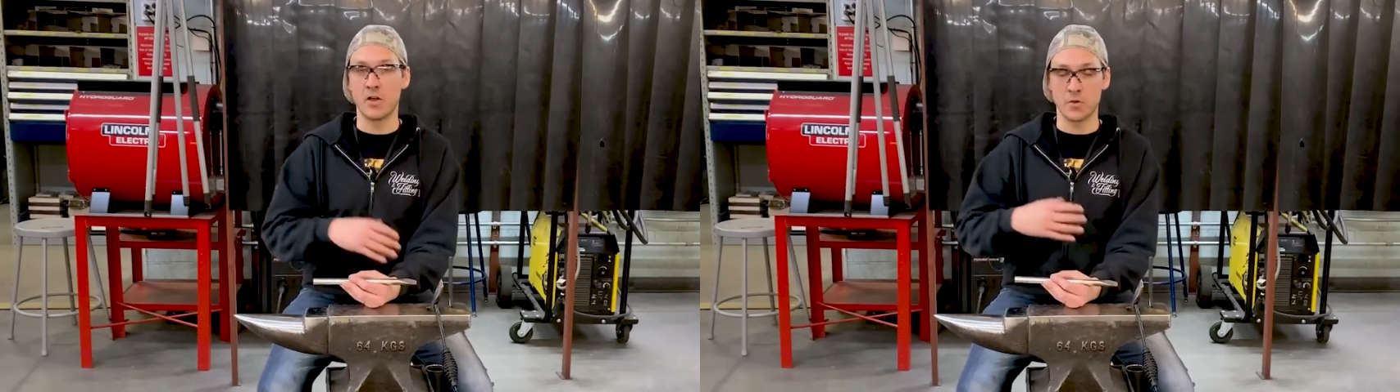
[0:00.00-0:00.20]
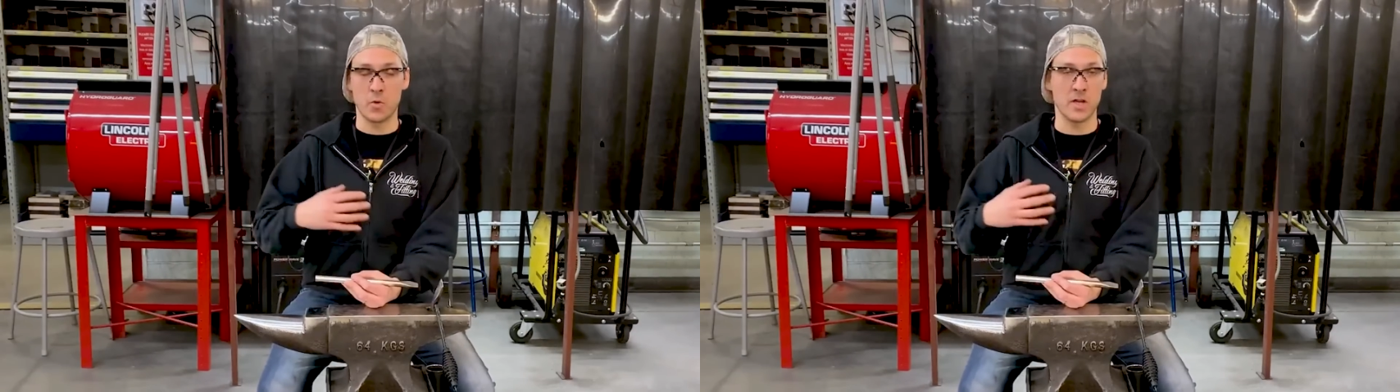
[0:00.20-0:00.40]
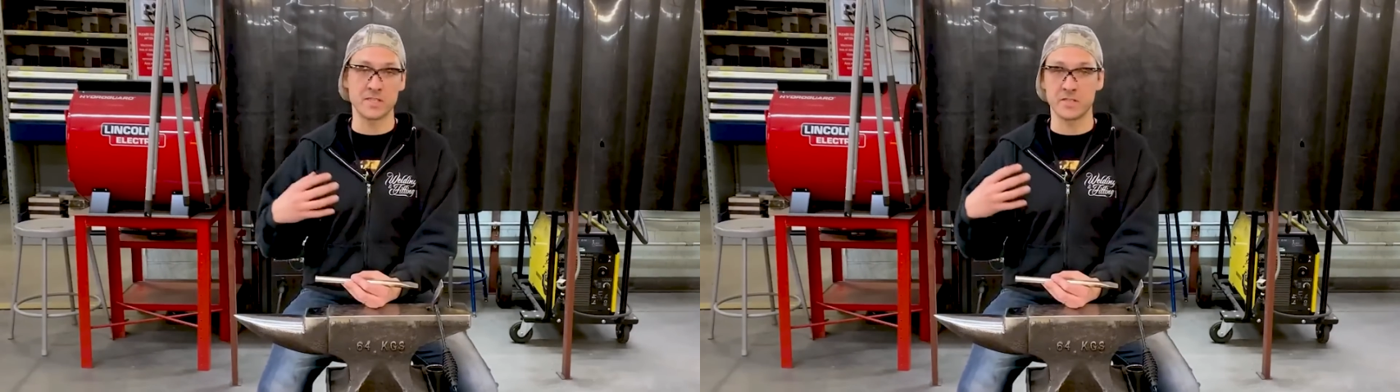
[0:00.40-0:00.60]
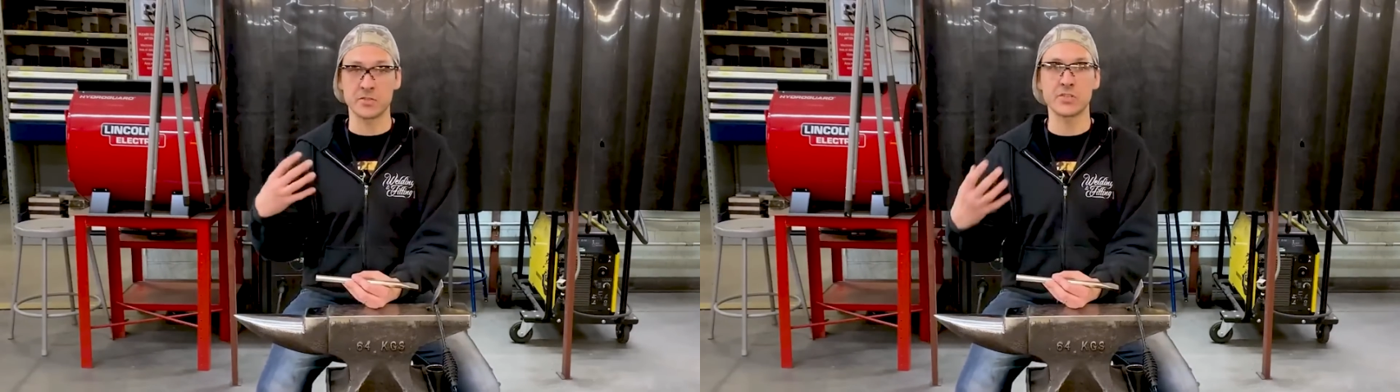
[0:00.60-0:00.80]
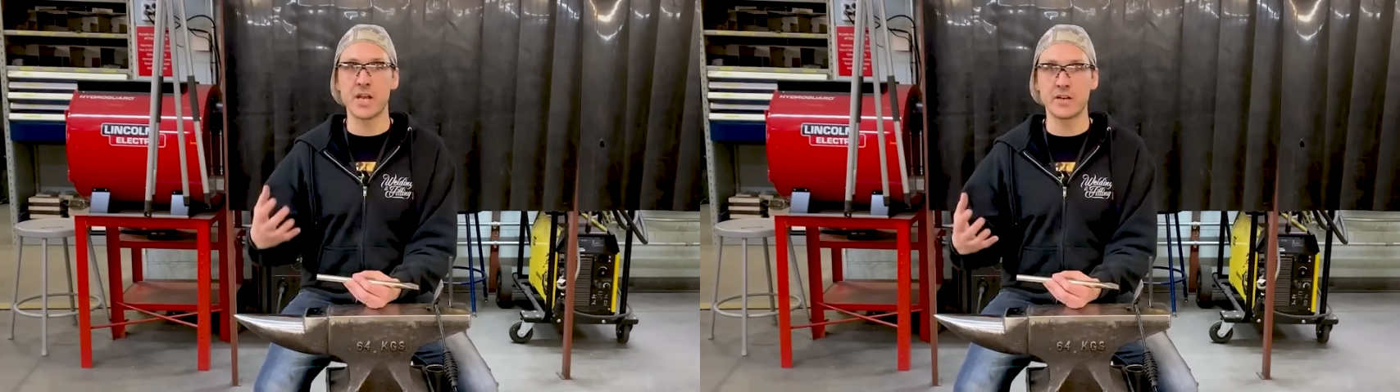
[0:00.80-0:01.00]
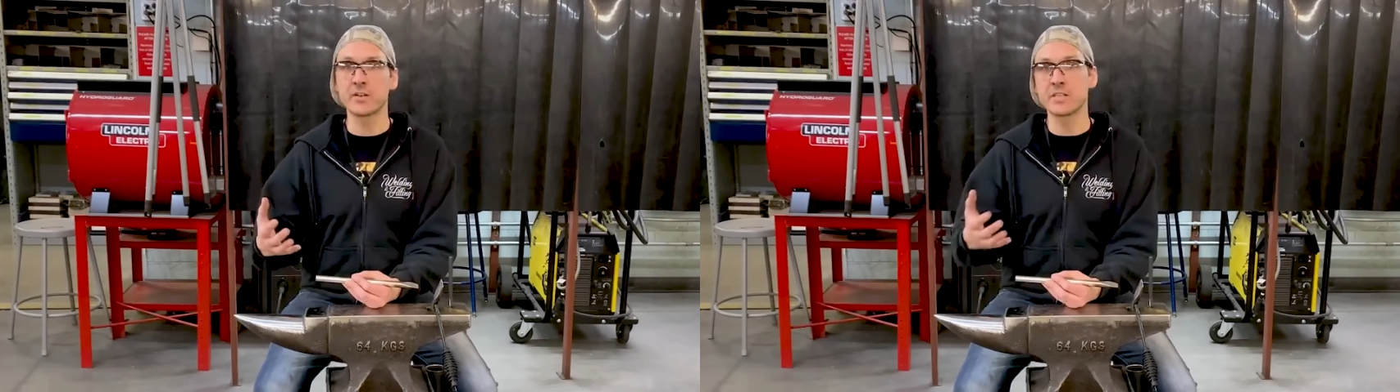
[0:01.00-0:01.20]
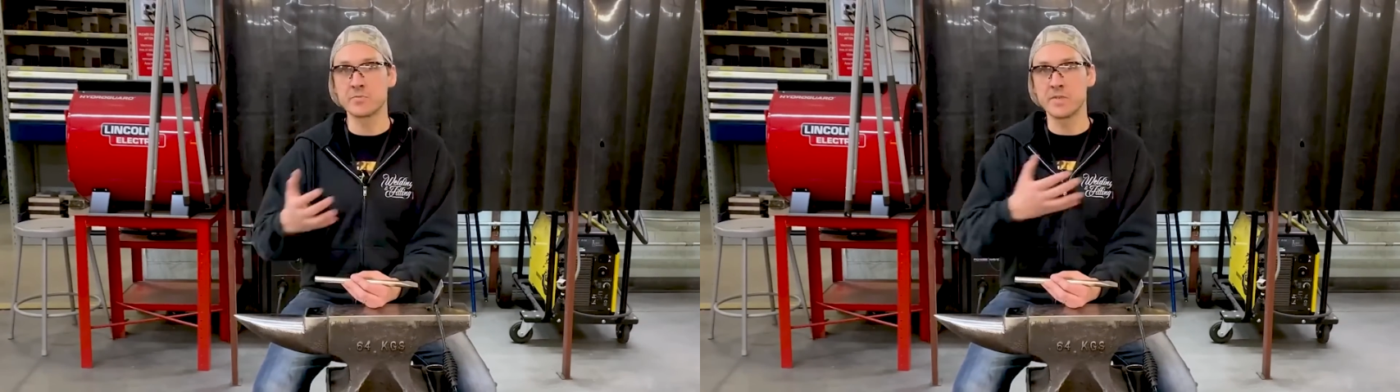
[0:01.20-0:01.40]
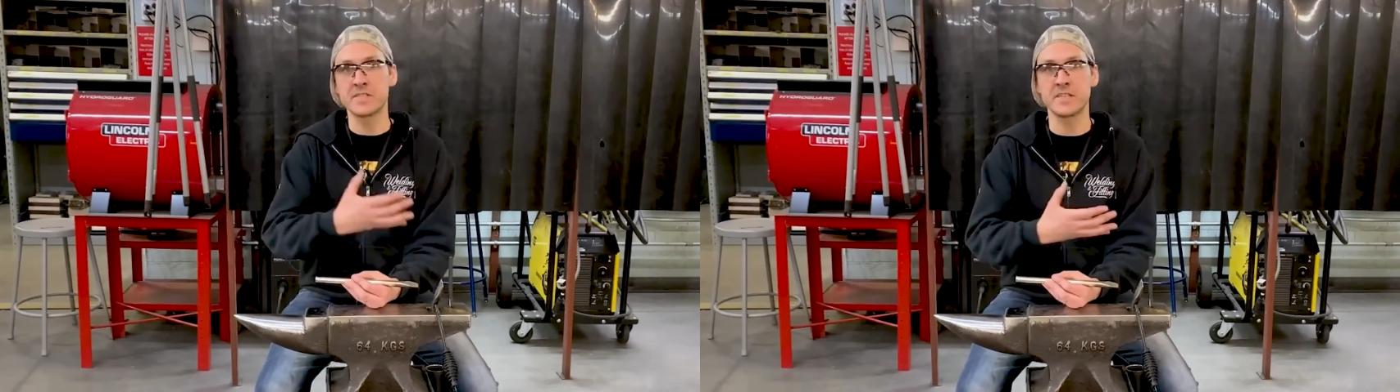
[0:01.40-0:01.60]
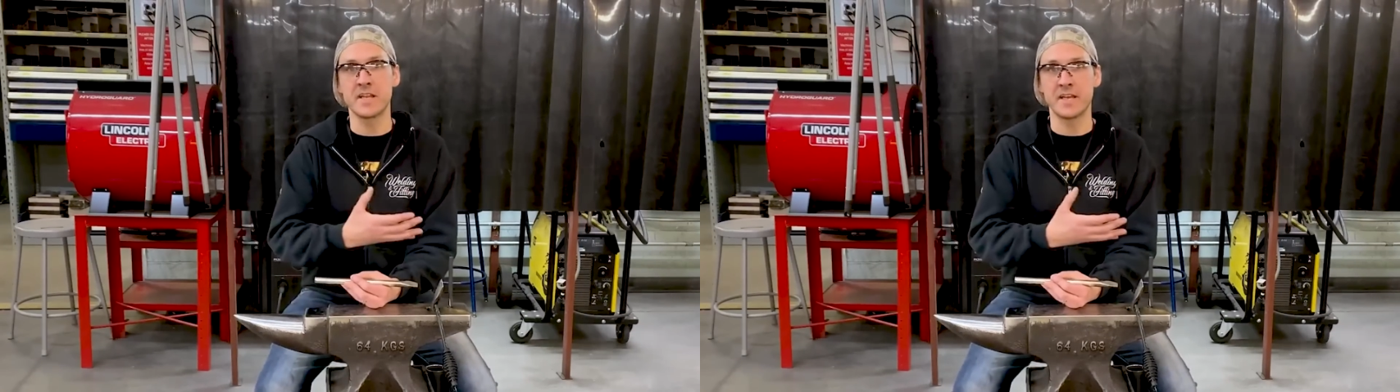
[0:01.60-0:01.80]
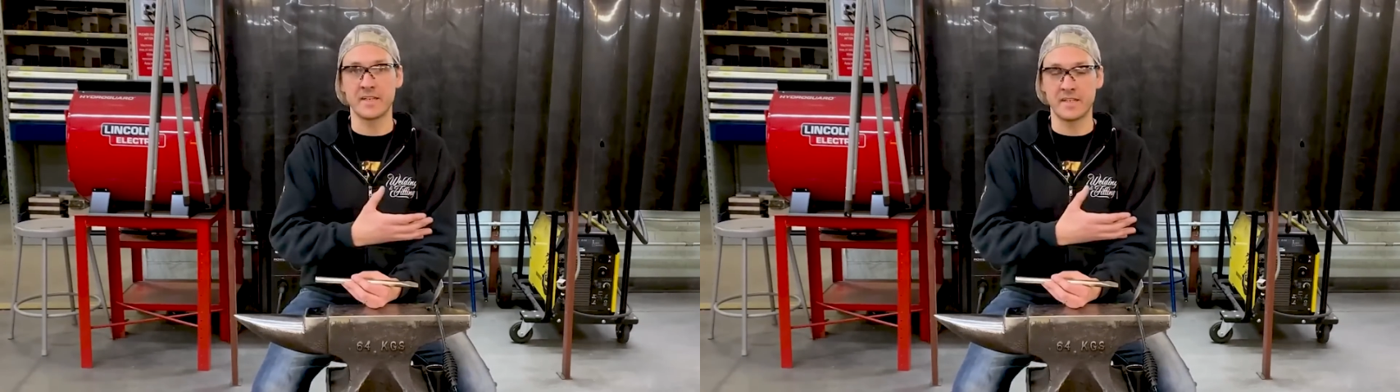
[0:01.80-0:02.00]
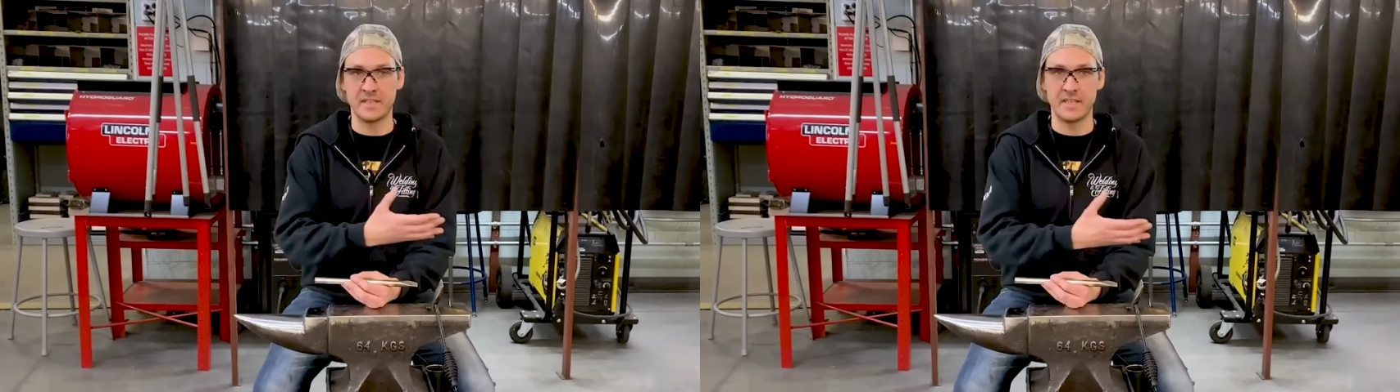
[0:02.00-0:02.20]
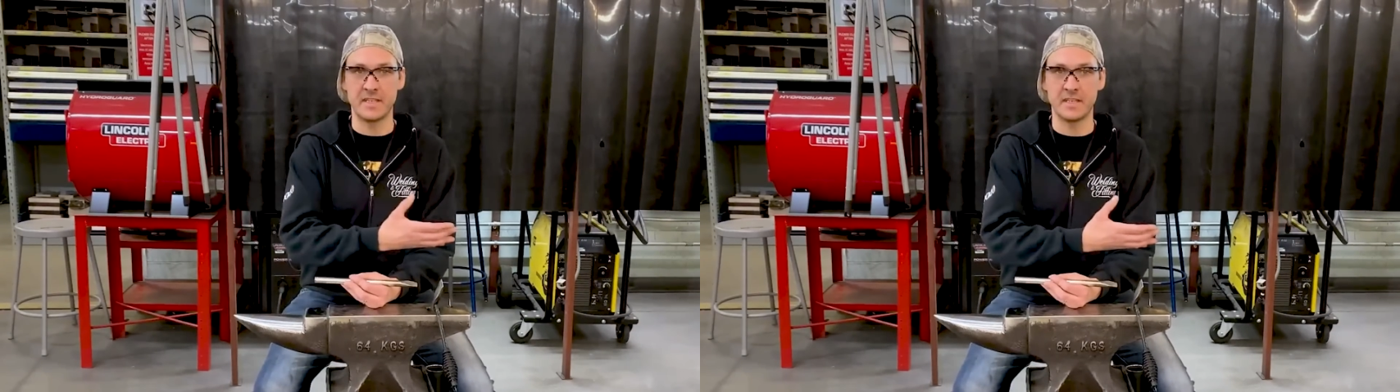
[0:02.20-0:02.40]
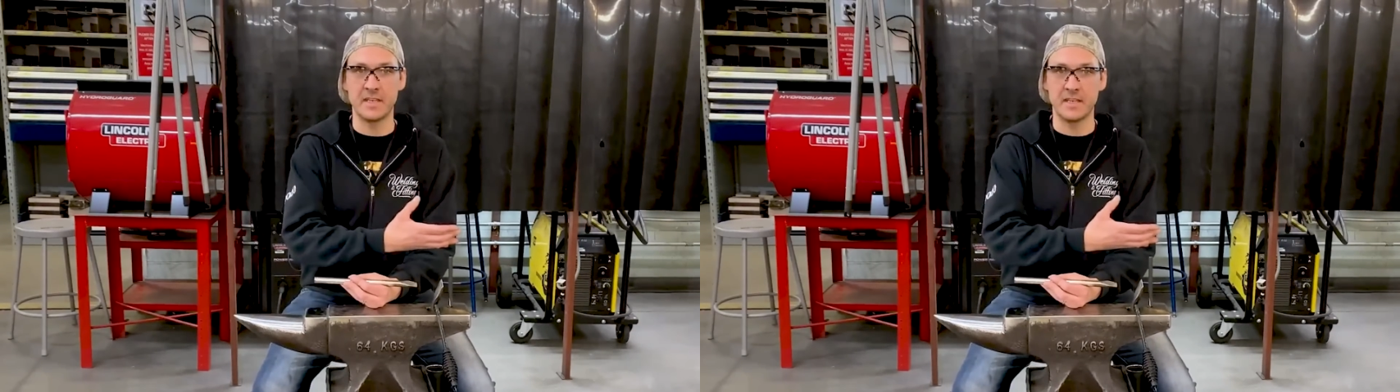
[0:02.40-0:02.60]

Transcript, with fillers: Otherwise it'll shatter because we've seen that in the,